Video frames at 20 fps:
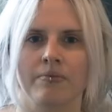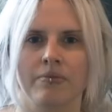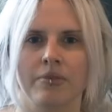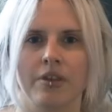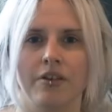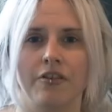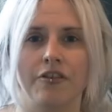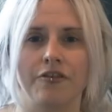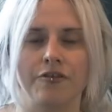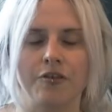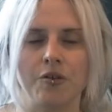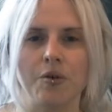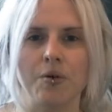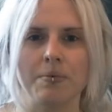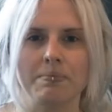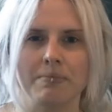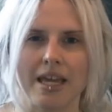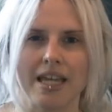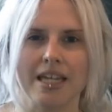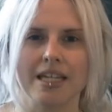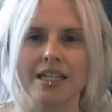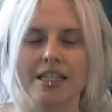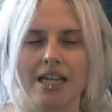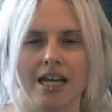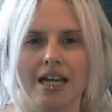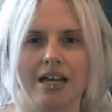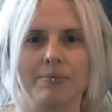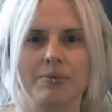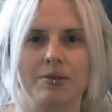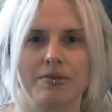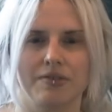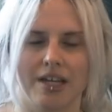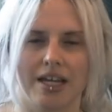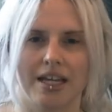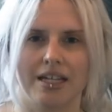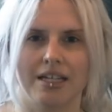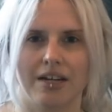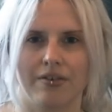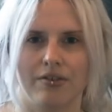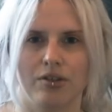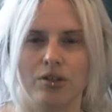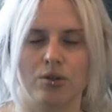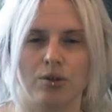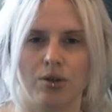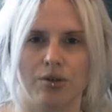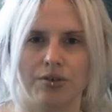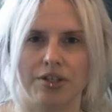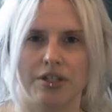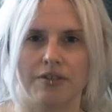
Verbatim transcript: There are four main types of secondary storage